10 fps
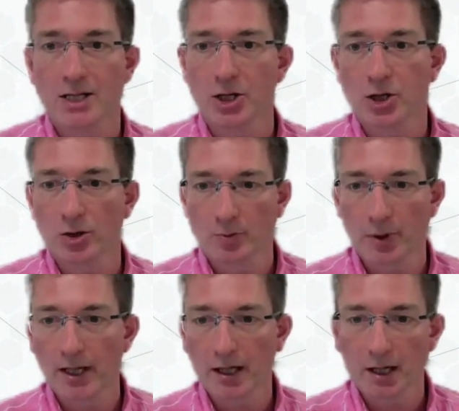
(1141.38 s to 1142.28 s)
it should
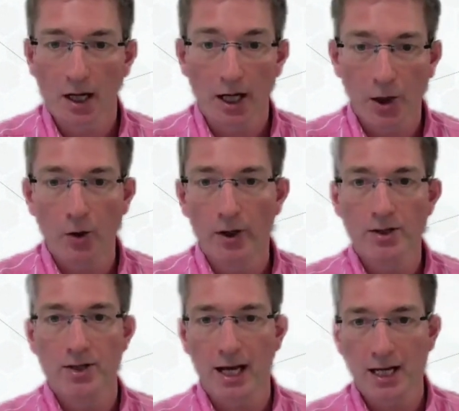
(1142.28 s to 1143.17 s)
be according
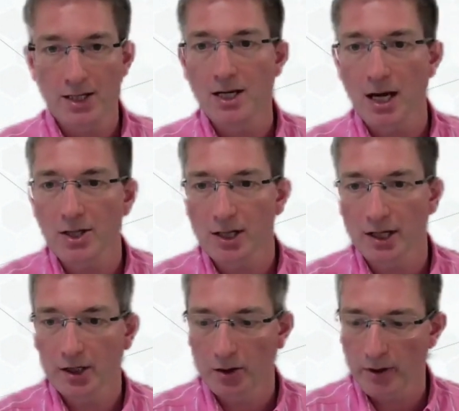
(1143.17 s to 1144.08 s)
to
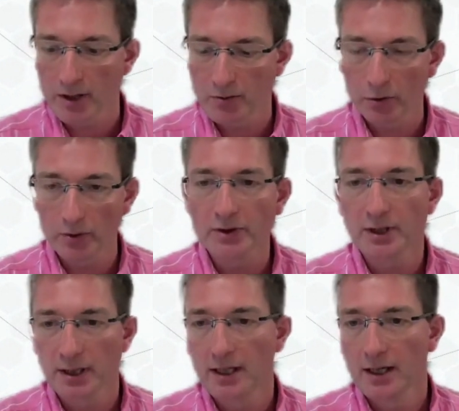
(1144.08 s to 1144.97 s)
internationally agreed rules.
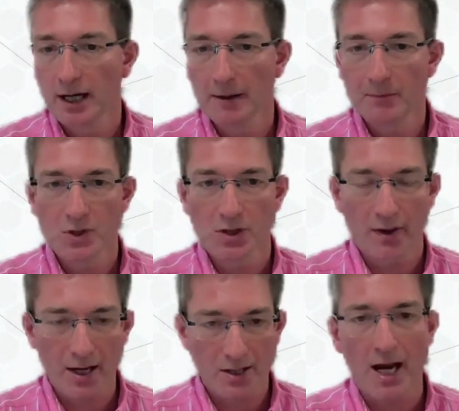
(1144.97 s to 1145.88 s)
So
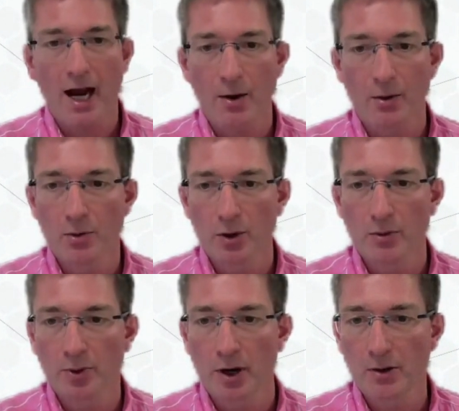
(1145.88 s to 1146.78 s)
that's how you would
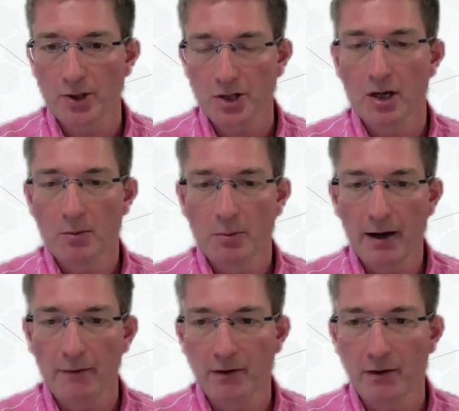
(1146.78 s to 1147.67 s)
approach
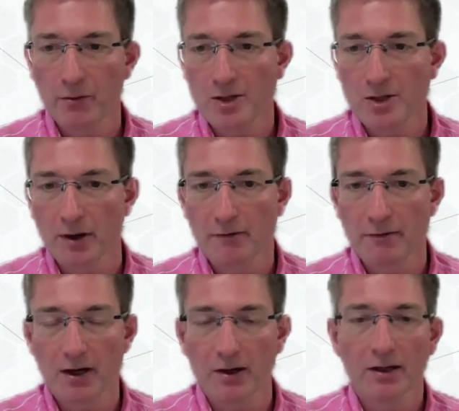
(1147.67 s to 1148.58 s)
benefit risk
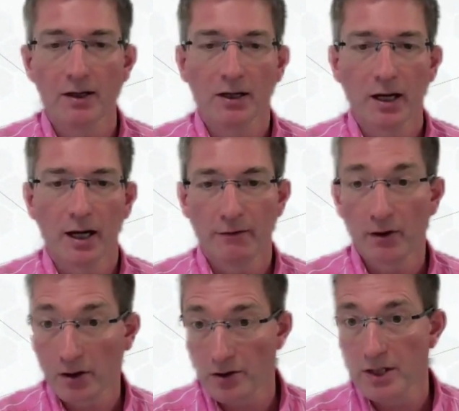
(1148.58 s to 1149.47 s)
profile if you're
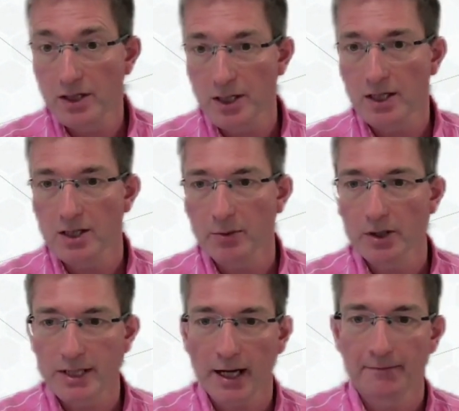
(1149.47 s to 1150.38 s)
using
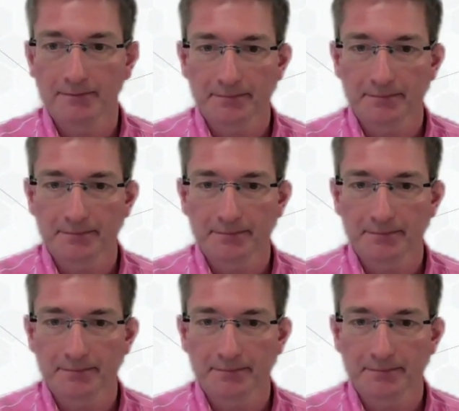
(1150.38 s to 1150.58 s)
6110.